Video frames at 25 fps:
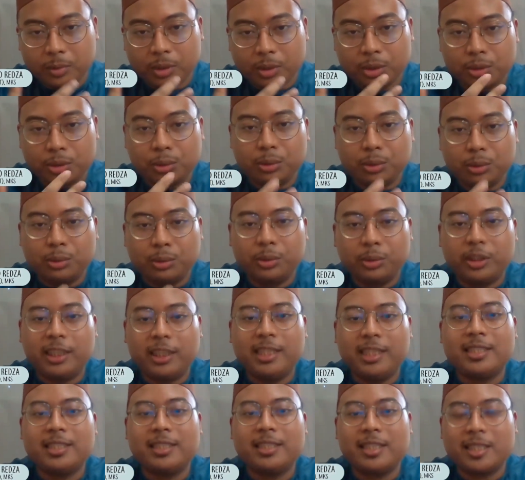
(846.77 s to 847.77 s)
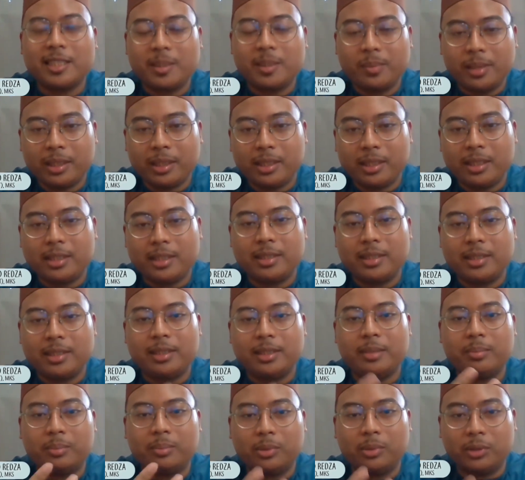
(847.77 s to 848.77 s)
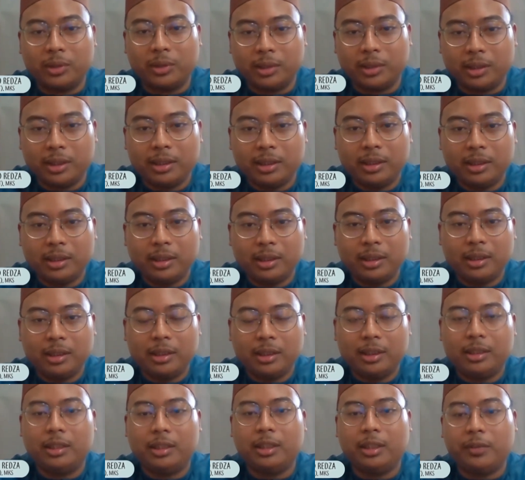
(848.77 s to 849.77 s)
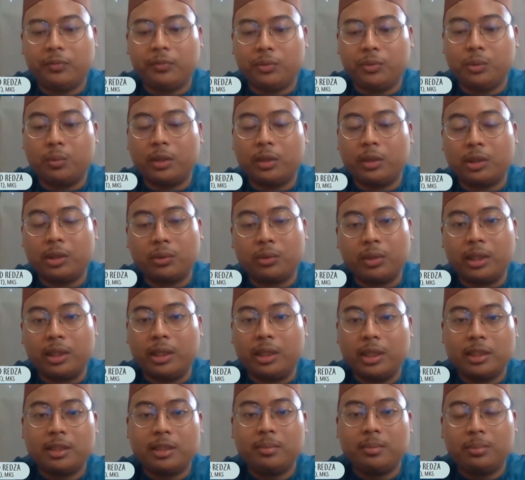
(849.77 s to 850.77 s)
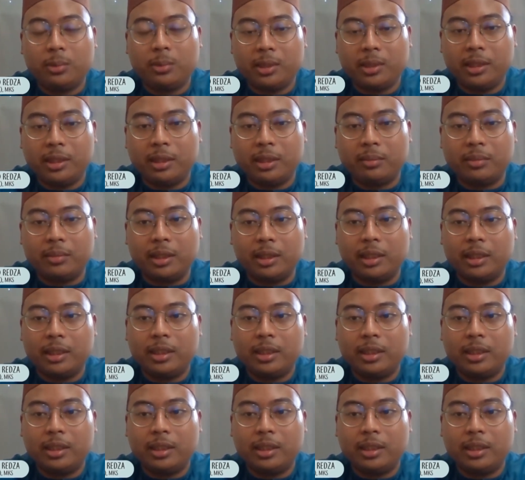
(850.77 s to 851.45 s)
So this aspect is important if you want to engage in polygamy.